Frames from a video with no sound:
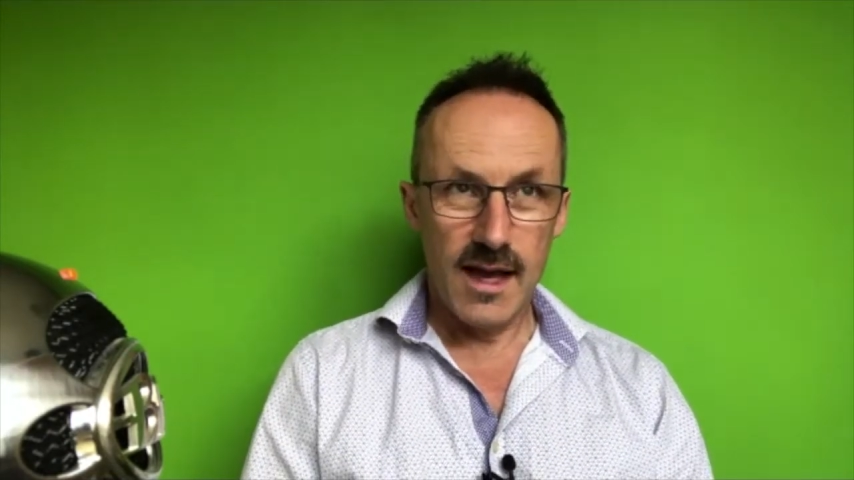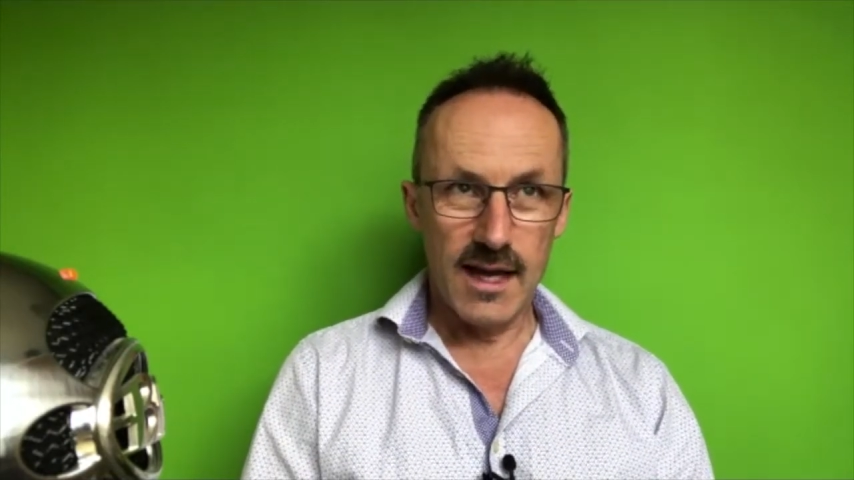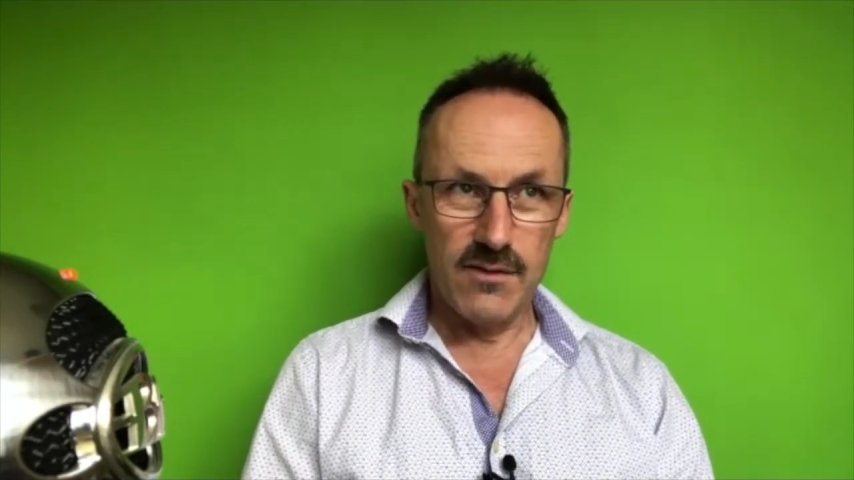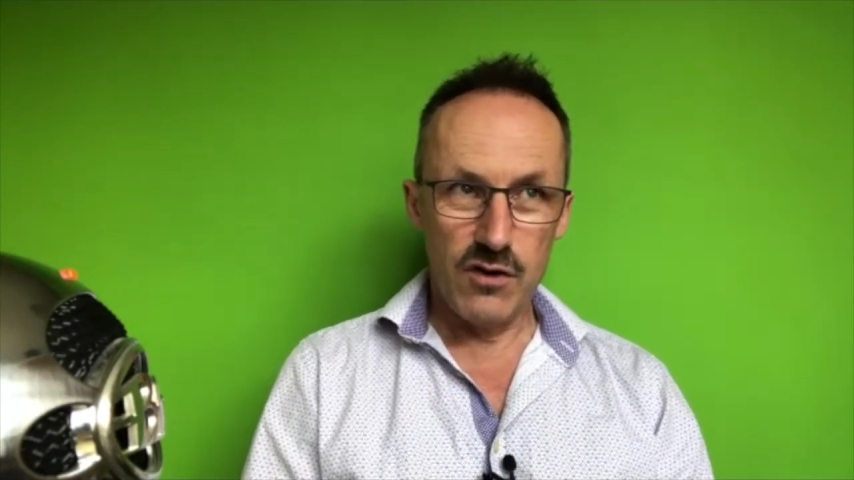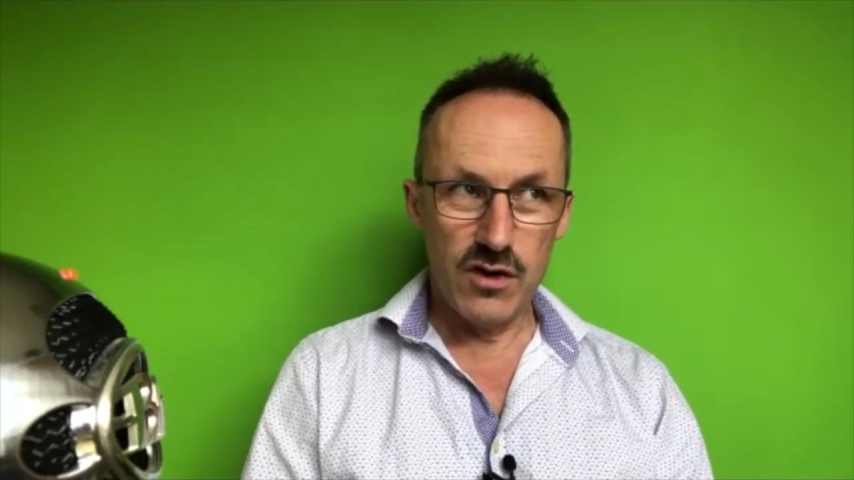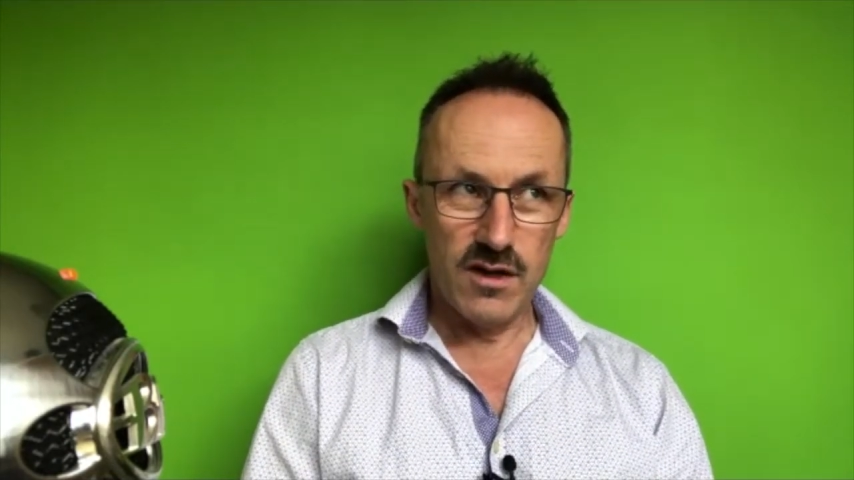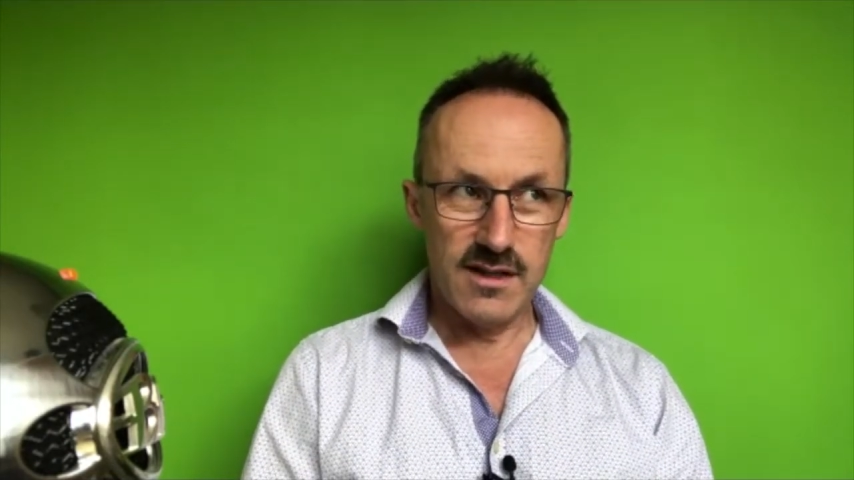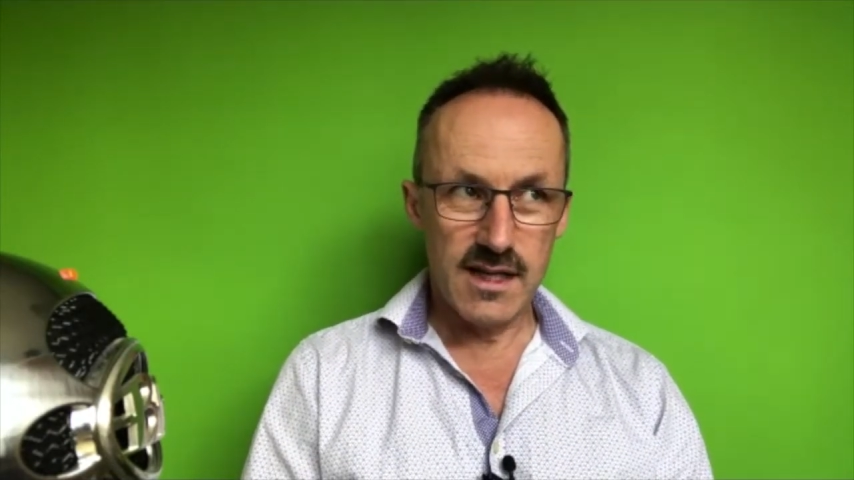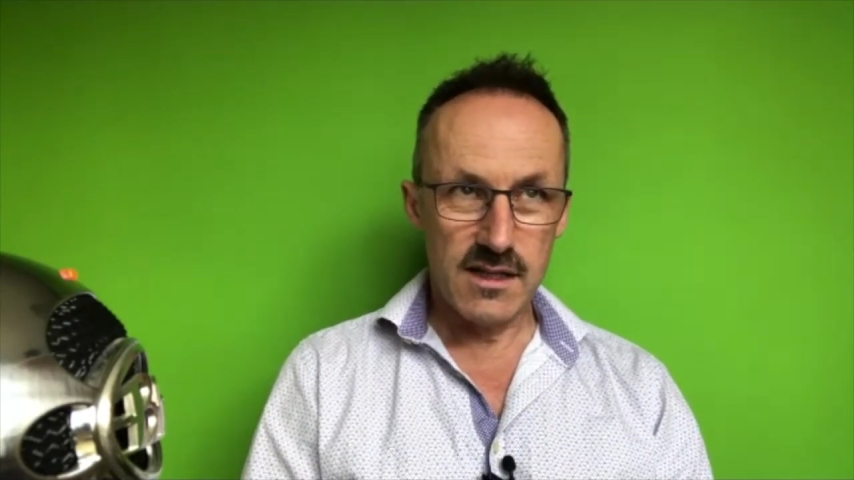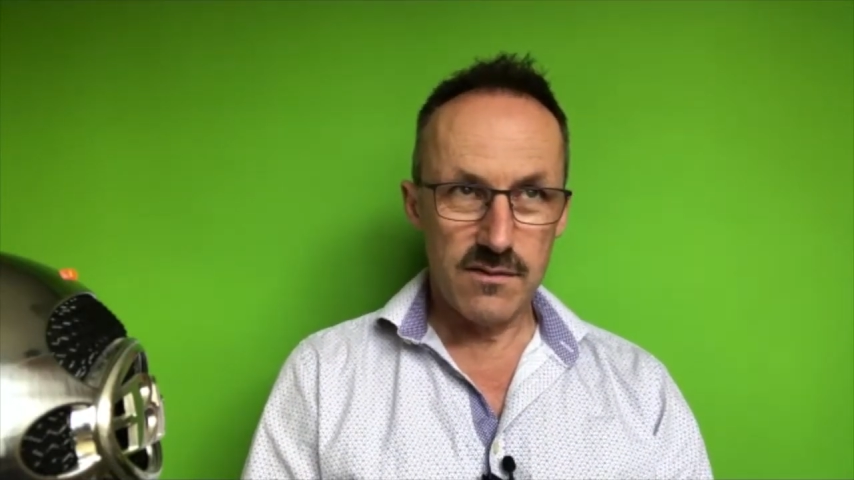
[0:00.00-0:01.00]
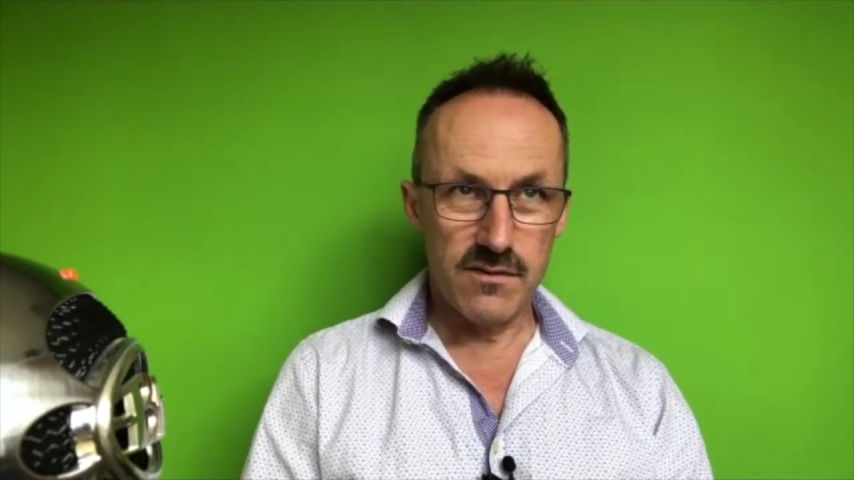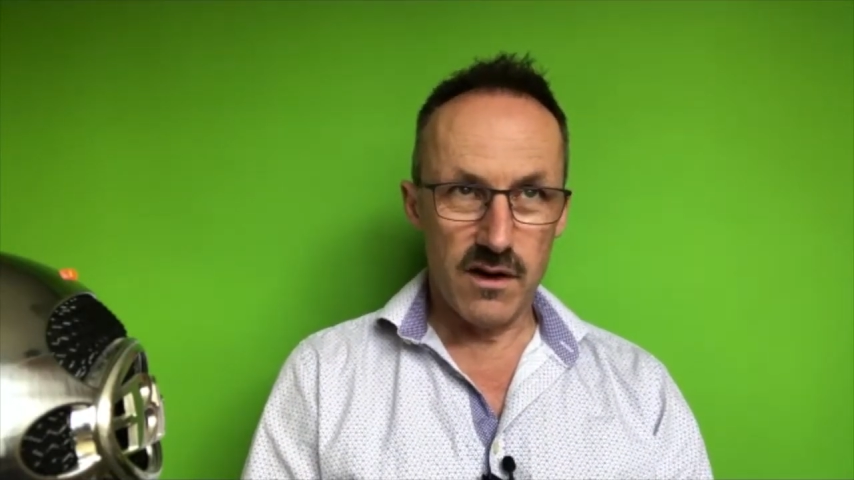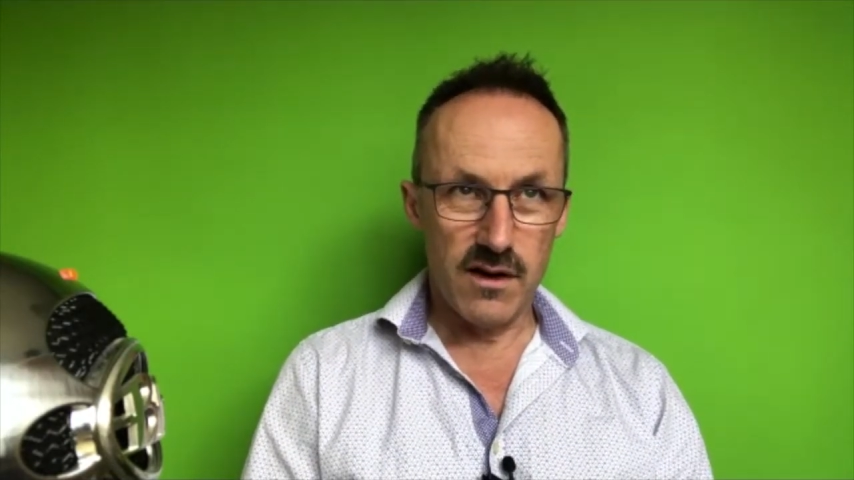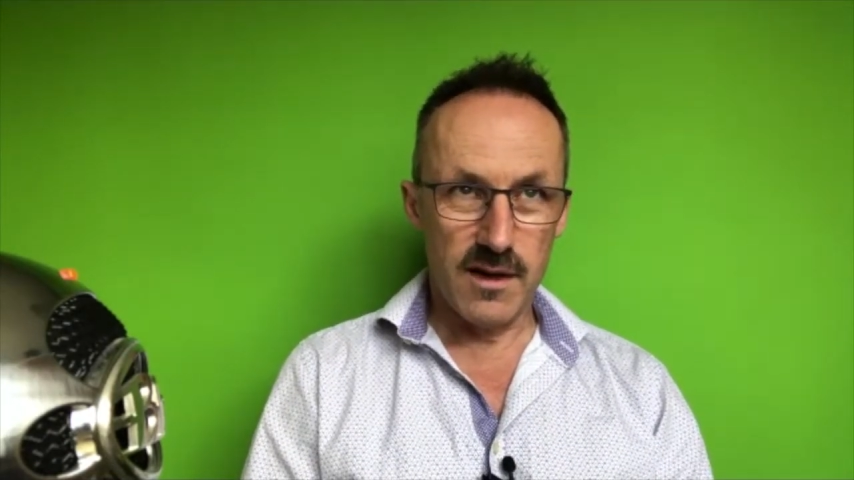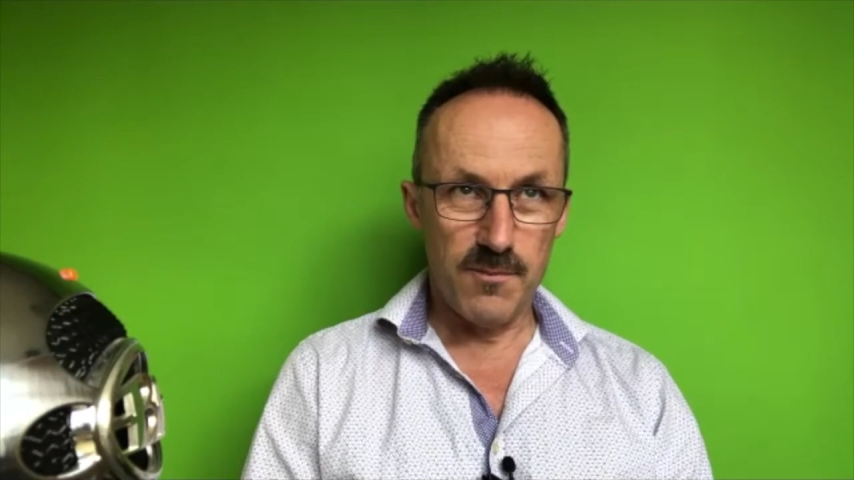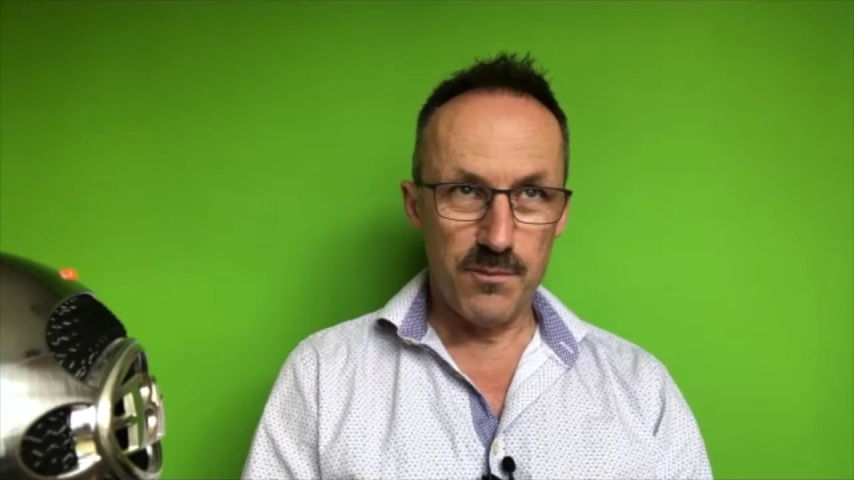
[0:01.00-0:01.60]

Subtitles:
And if you can identify